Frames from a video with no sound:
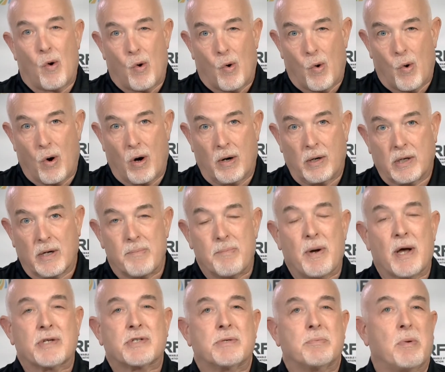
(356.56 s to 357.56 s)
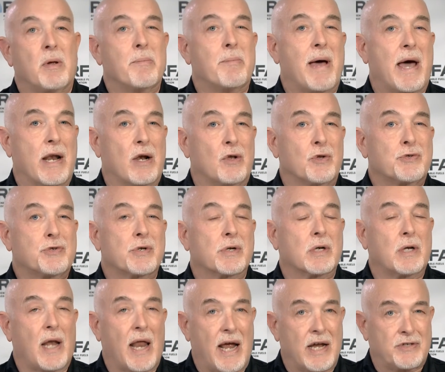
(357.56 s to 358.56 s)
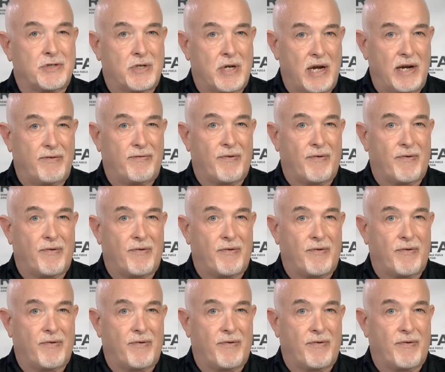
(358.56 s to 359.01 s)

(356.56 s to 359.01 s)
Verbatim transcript: or combustible metals Class D